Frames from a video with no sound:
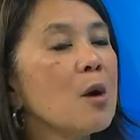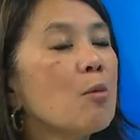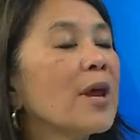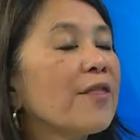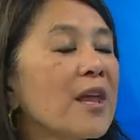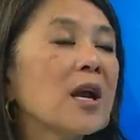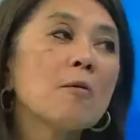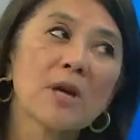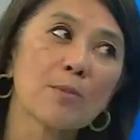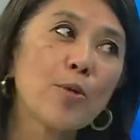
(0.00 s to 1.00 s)
One thing I
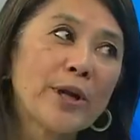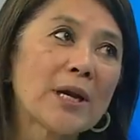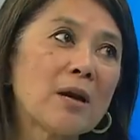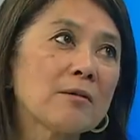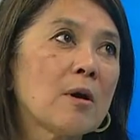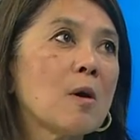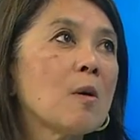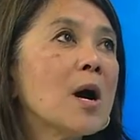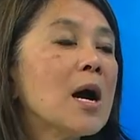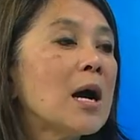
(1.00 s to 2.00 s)
want to point out, though,